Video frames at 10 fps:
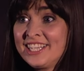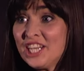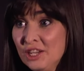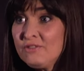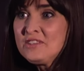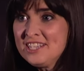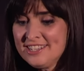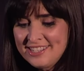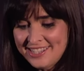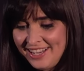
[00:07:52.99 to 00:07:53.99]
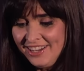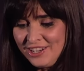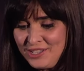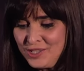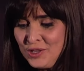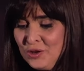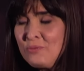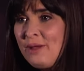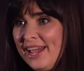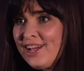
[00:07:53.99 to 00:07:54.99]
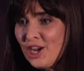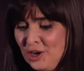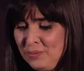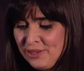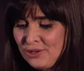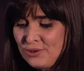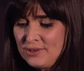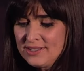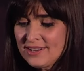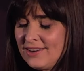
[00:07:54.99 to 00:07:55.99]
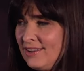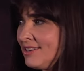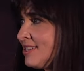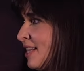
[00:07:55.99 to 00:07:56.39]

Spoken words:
gifted singers who make up the Choral Scholars,